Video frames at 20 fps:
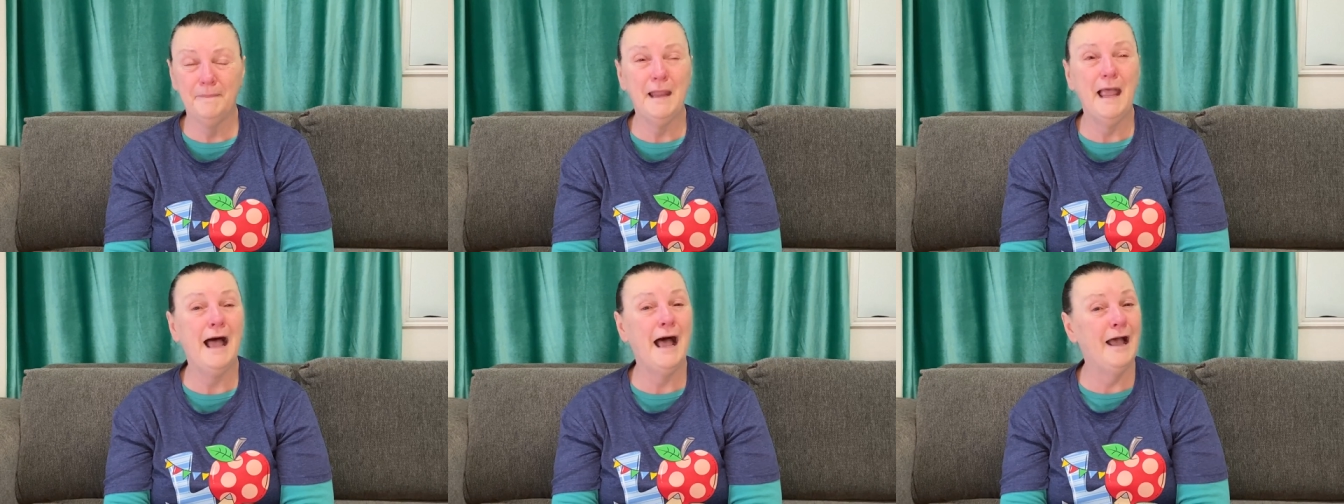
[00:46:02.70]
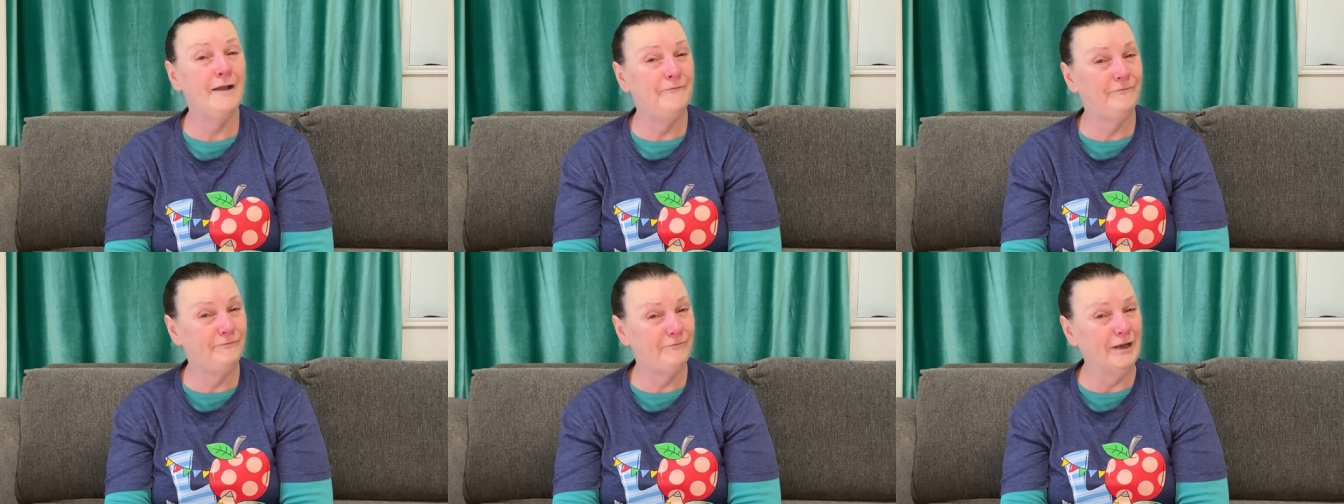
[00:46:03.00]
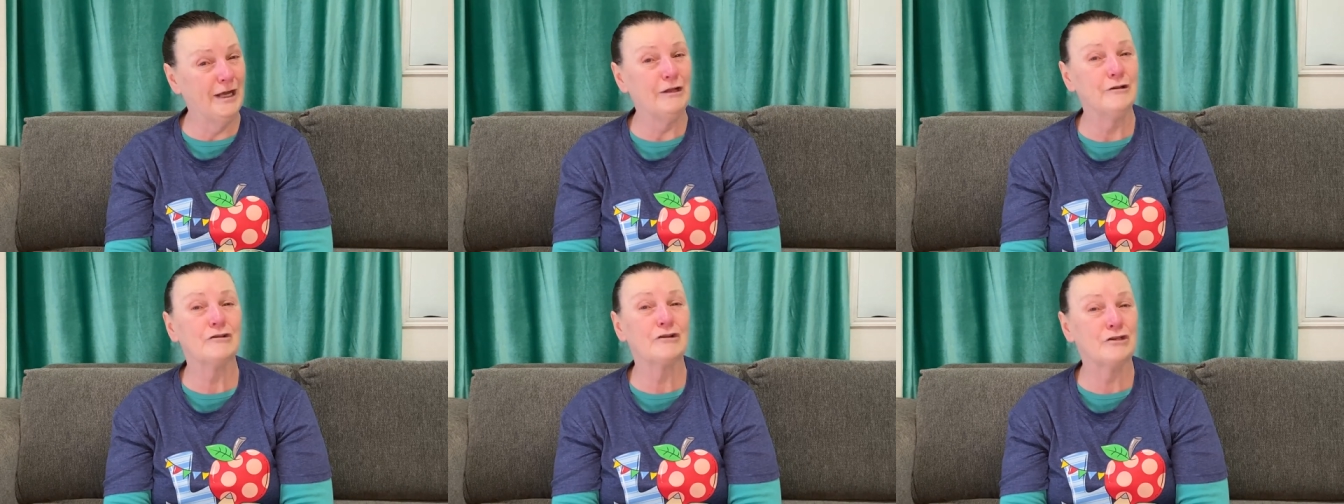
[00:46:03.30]
I
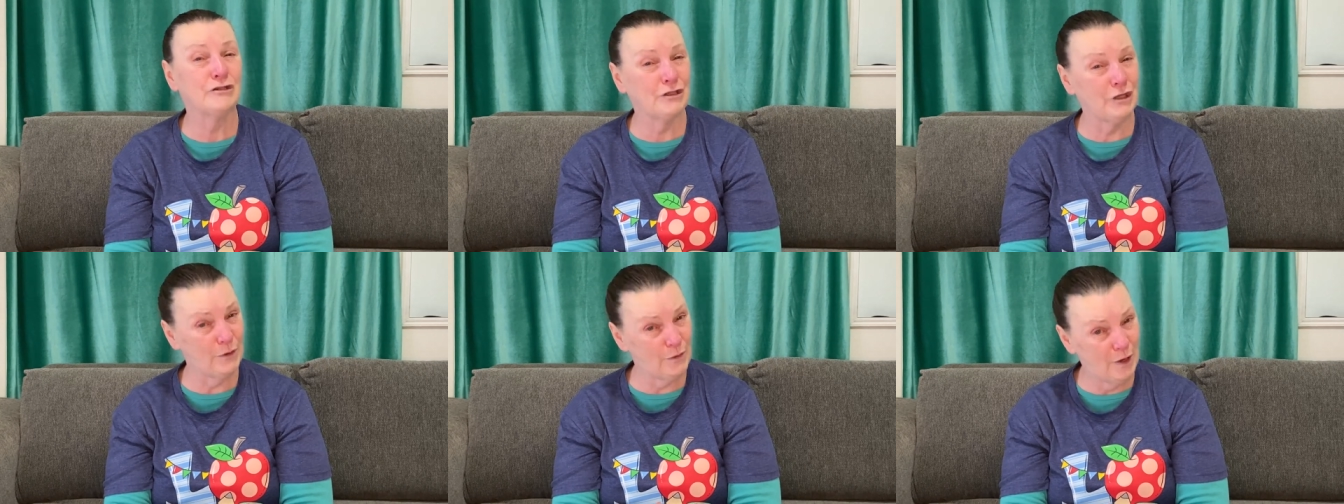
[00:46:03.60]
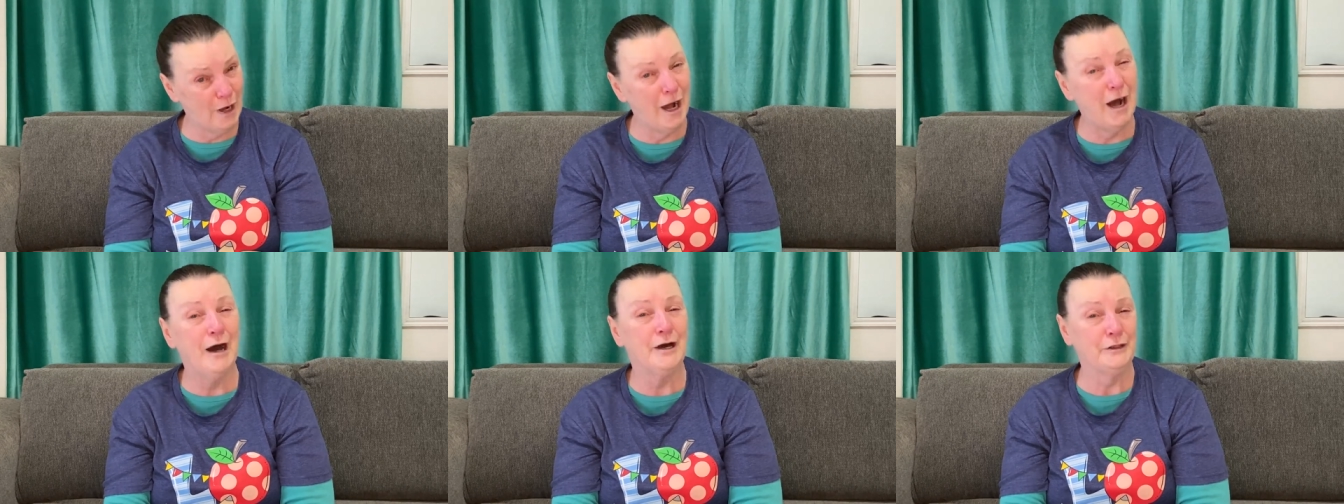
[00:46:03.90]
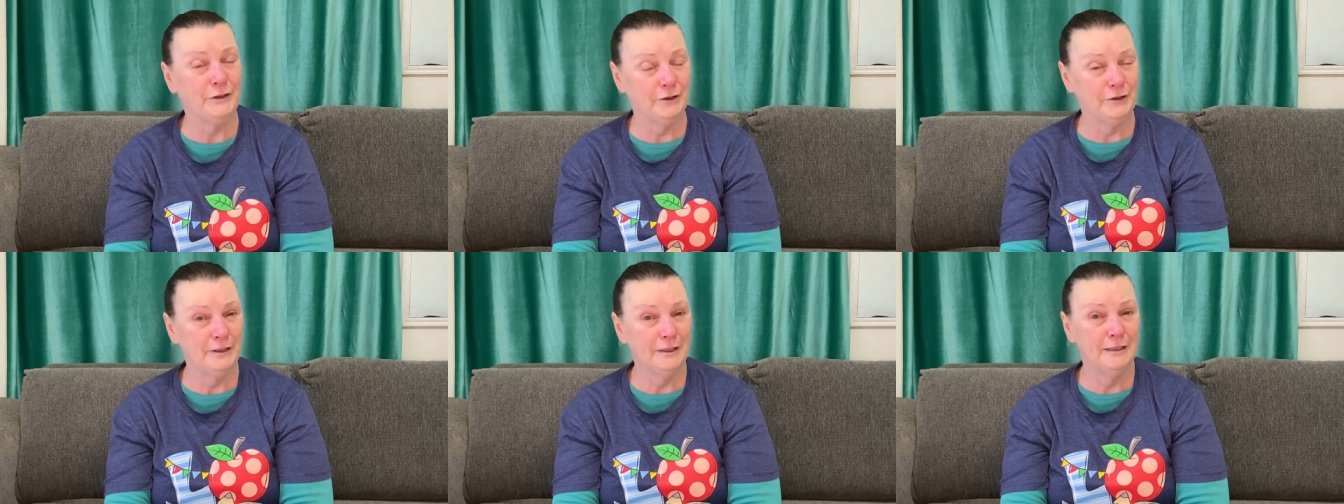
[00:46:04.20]
felt so
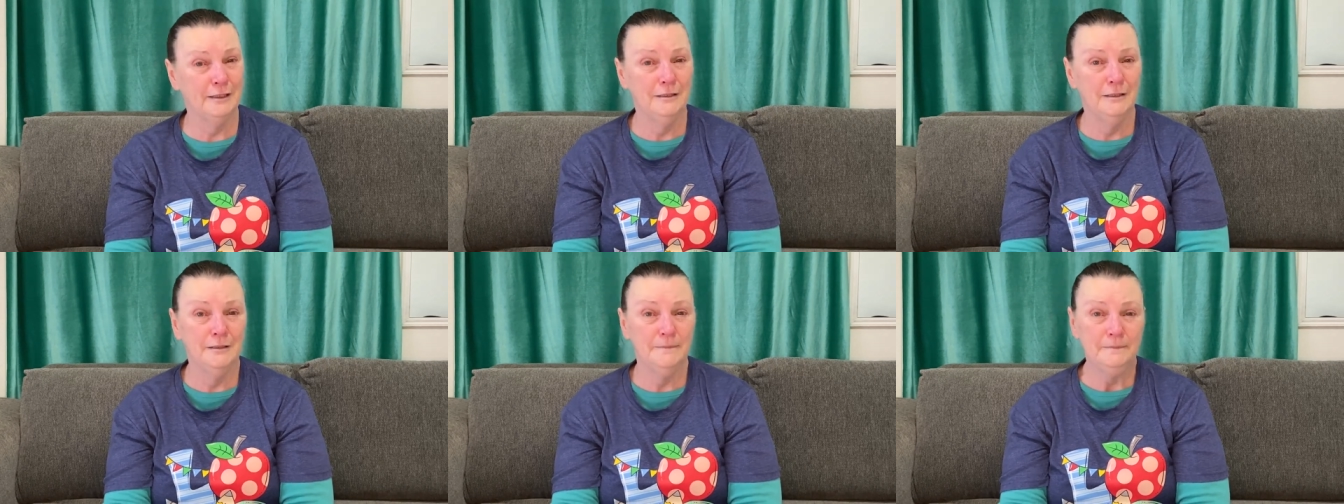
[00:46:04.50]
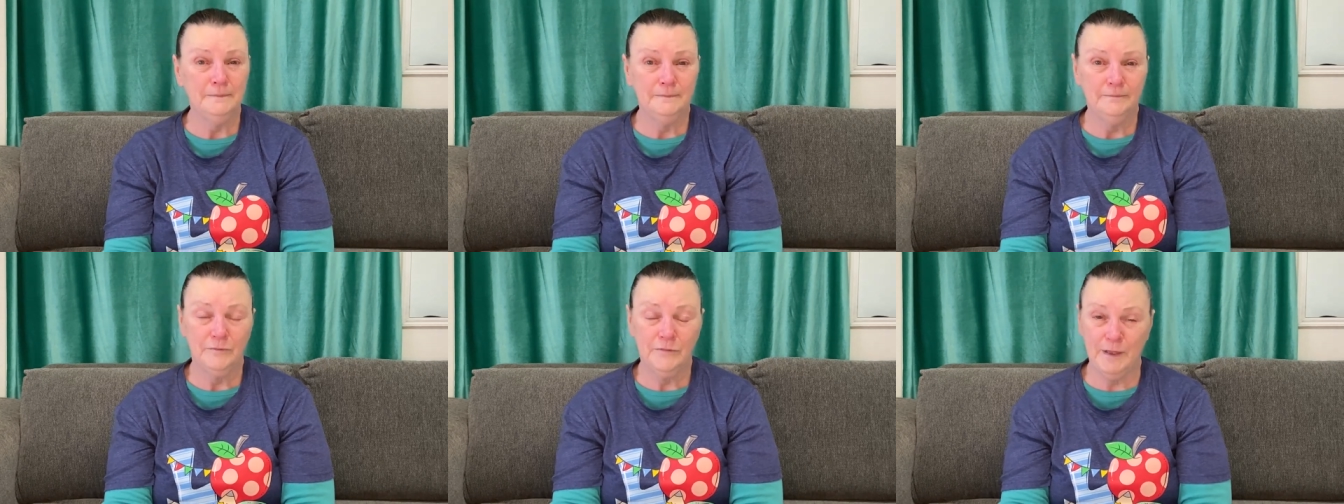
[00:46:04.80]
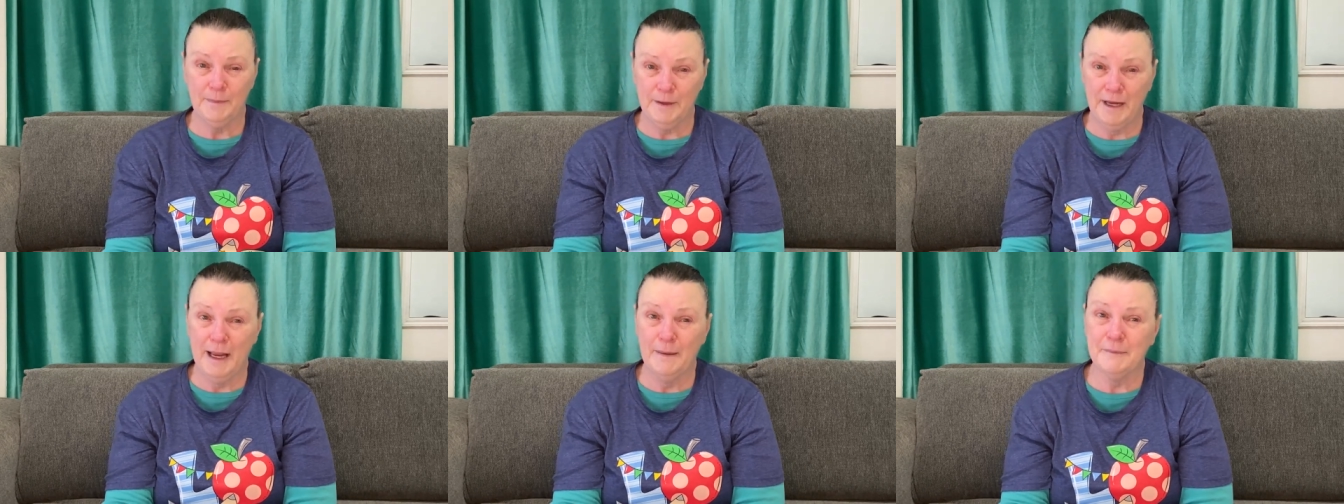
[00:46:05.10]
honored to
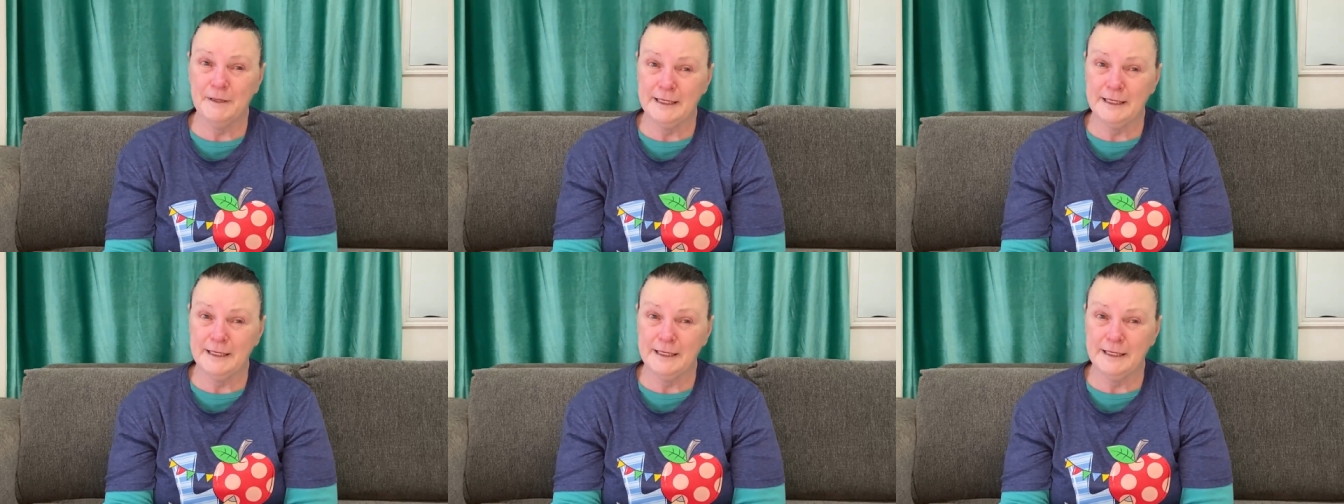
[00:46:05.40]
be able